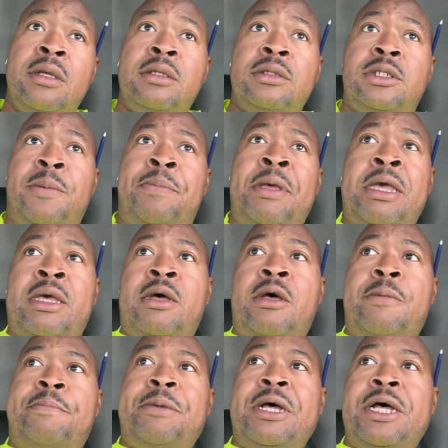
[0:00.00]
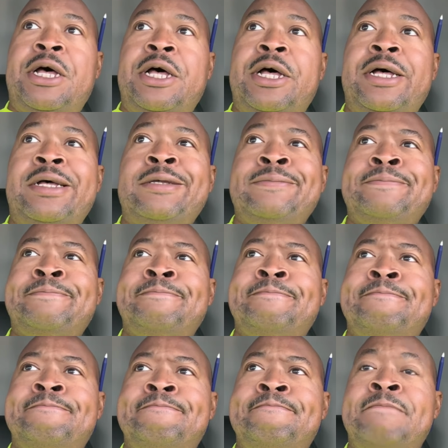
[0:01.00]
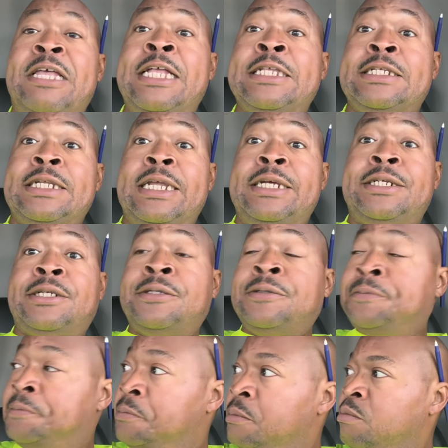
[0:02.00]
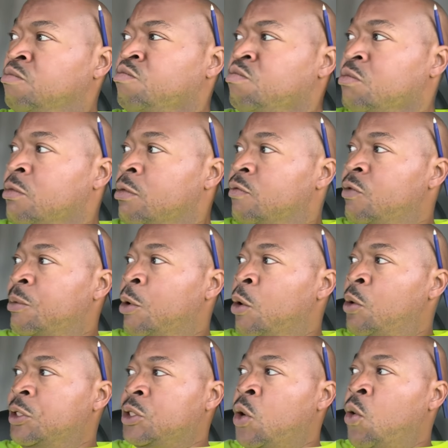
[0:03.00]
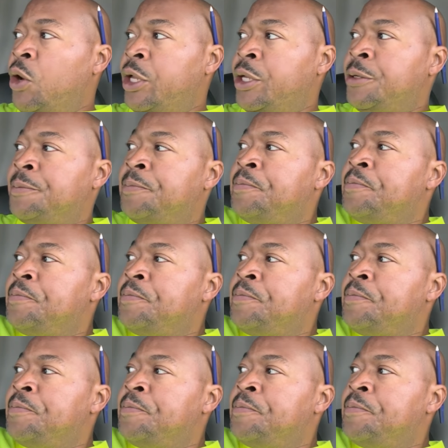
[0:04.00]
to pick up uh, insulation from Owens Corning.